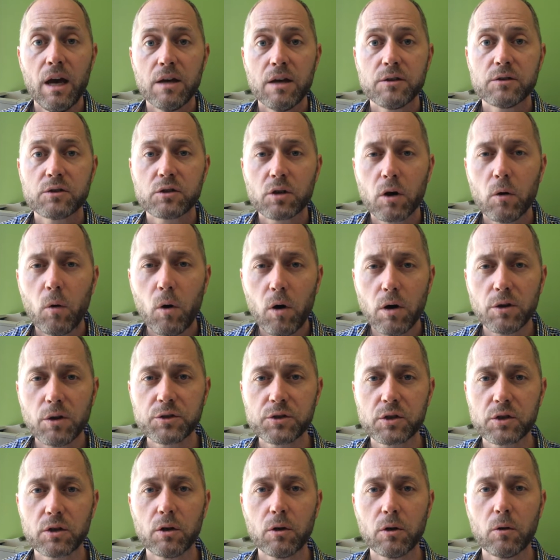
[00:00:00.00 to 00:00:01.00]
so
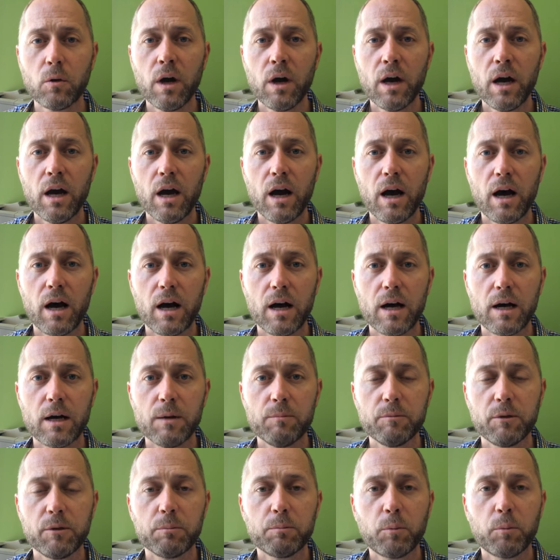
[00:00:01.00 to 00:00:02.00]
also
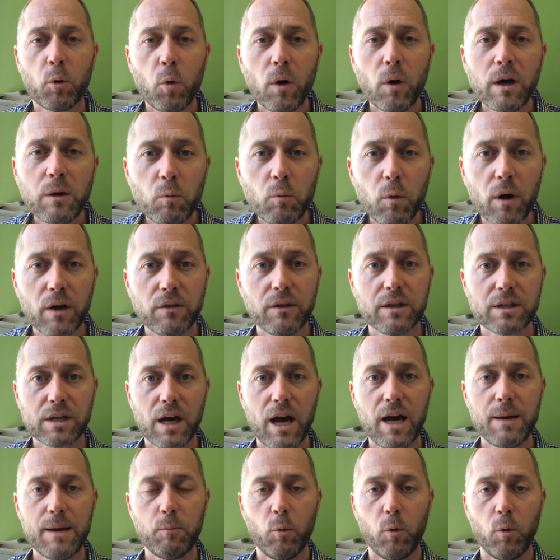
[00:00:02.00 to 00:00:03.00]
the point 1, the
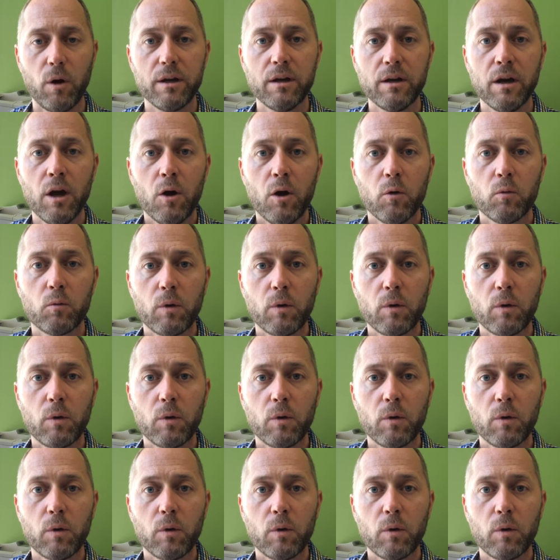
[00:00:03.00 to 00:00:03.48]
type 1,